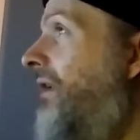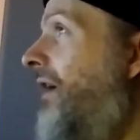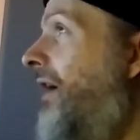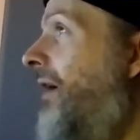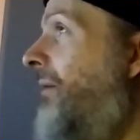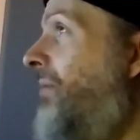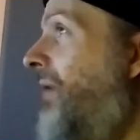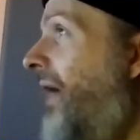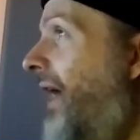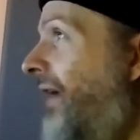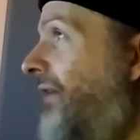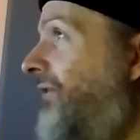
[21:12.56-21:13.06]

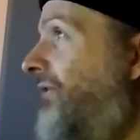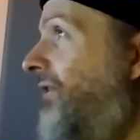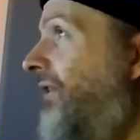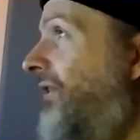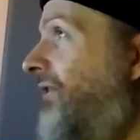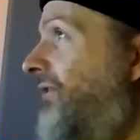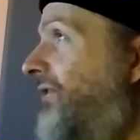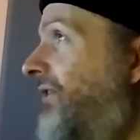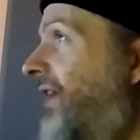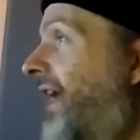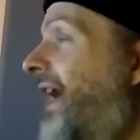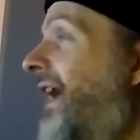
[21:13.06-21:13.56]

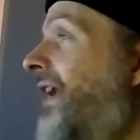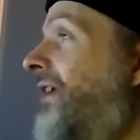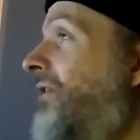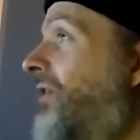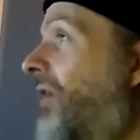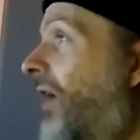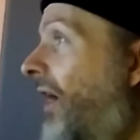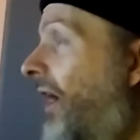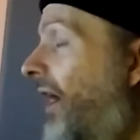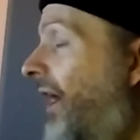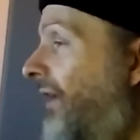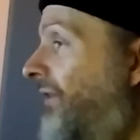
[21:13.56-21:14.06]
Abraxas, and
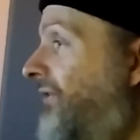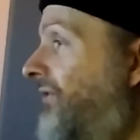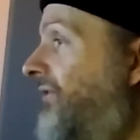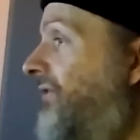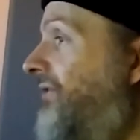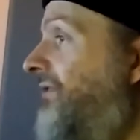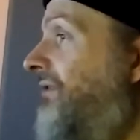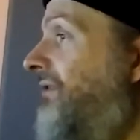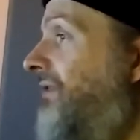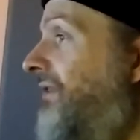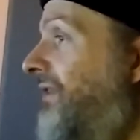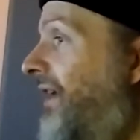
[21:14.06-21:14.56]

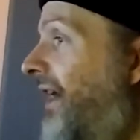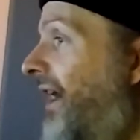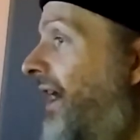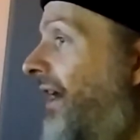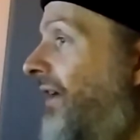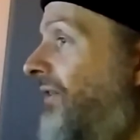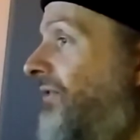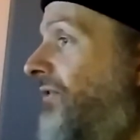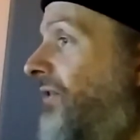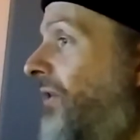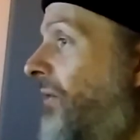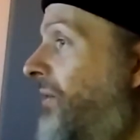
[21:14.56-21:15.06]
Cos.
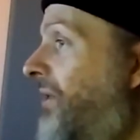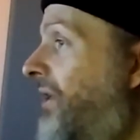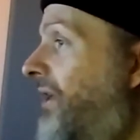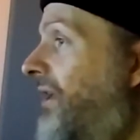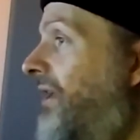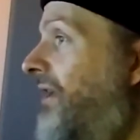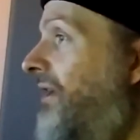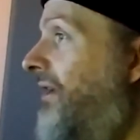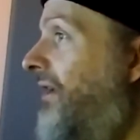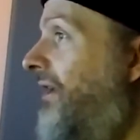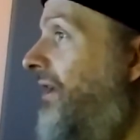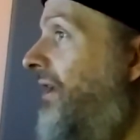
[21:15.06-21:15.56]
Yeah, so
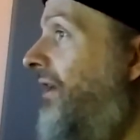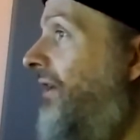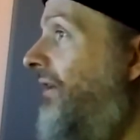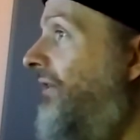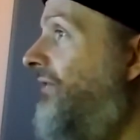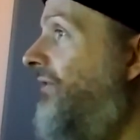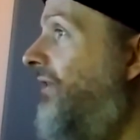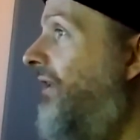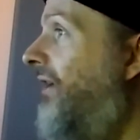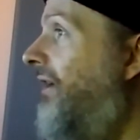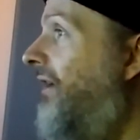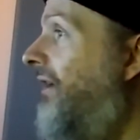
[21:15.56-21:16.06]
he
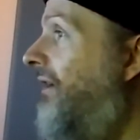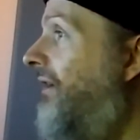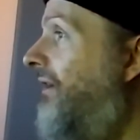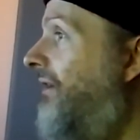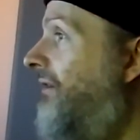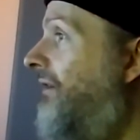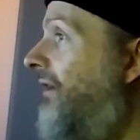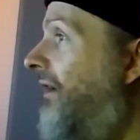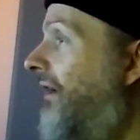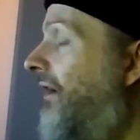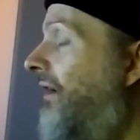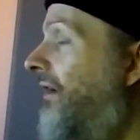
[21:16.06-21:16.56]
he's
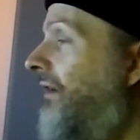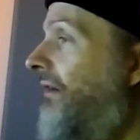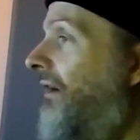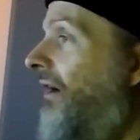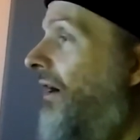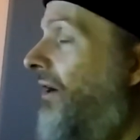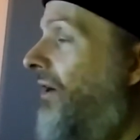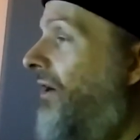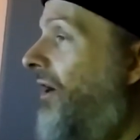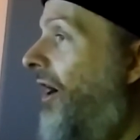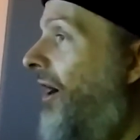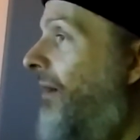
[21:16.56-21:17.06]
a
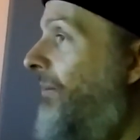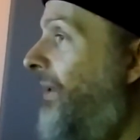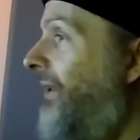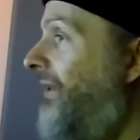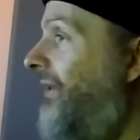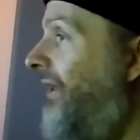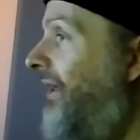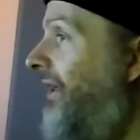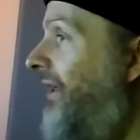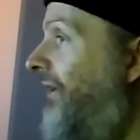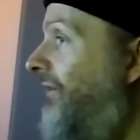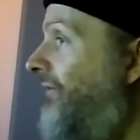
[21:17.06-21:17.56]
a
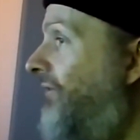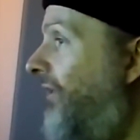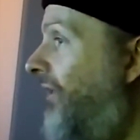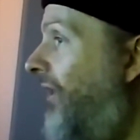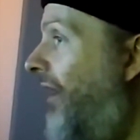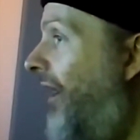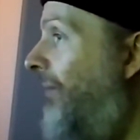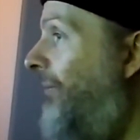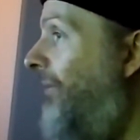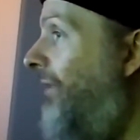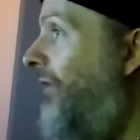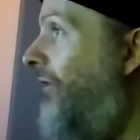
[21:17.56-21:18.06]
common he's a
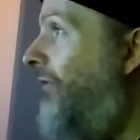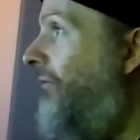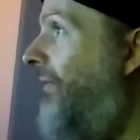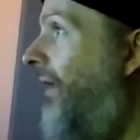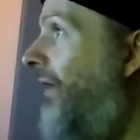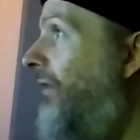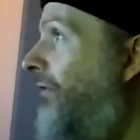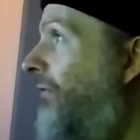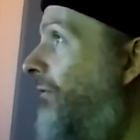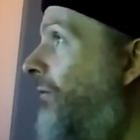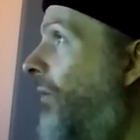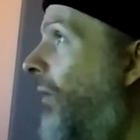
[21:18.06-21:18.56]
common
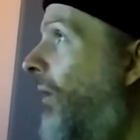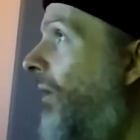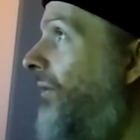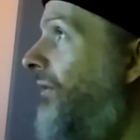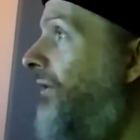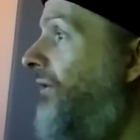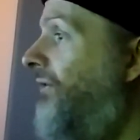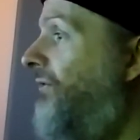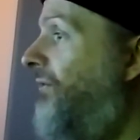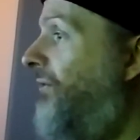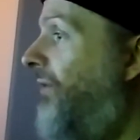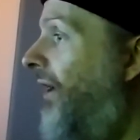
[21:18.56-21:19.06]
thread through all
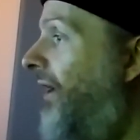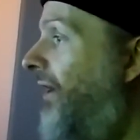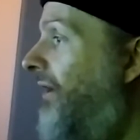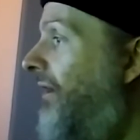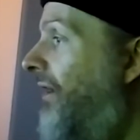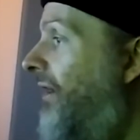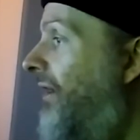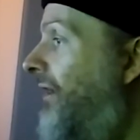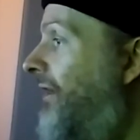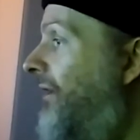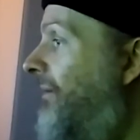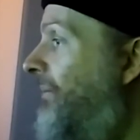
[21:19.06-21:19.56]
these great
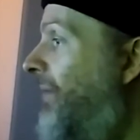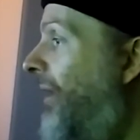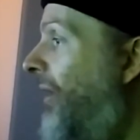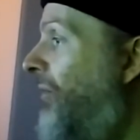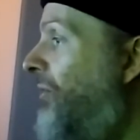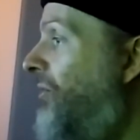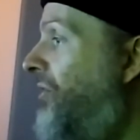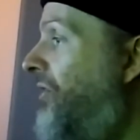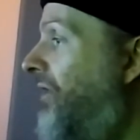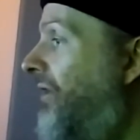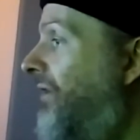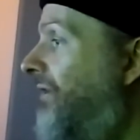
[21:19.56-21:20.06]

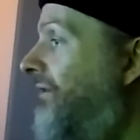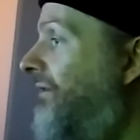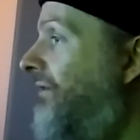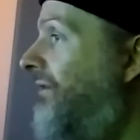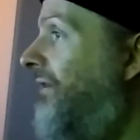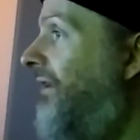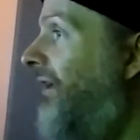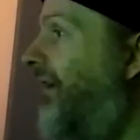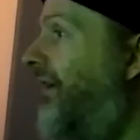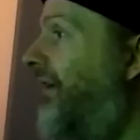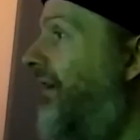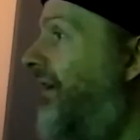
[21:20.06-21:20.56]

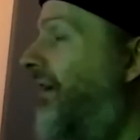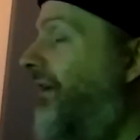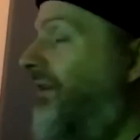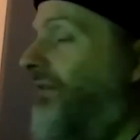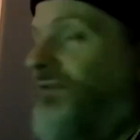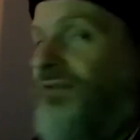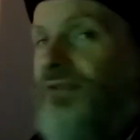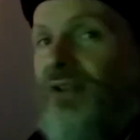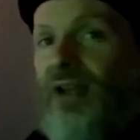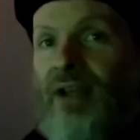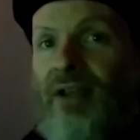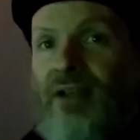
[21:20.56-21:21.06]
Belgian like uh,
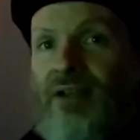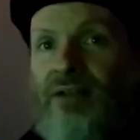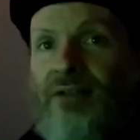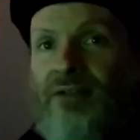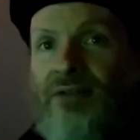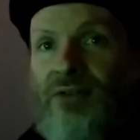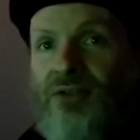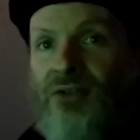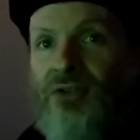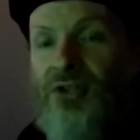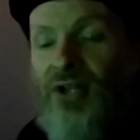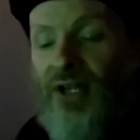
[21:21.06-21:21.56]
psych
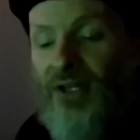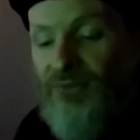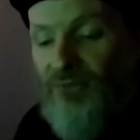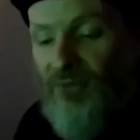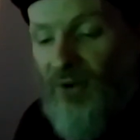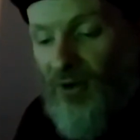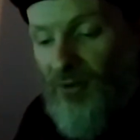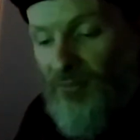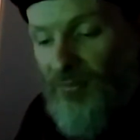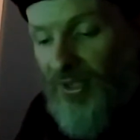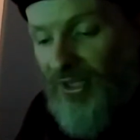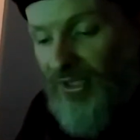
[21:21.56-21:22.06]
and jazz
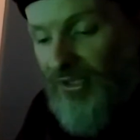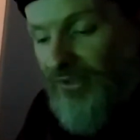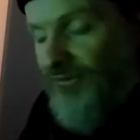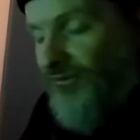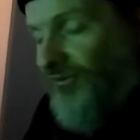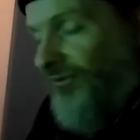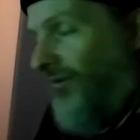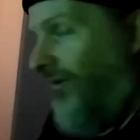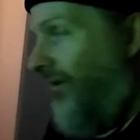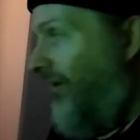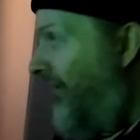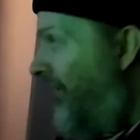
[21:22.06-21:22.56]
rock
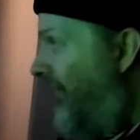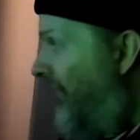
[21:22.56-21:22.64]
bands.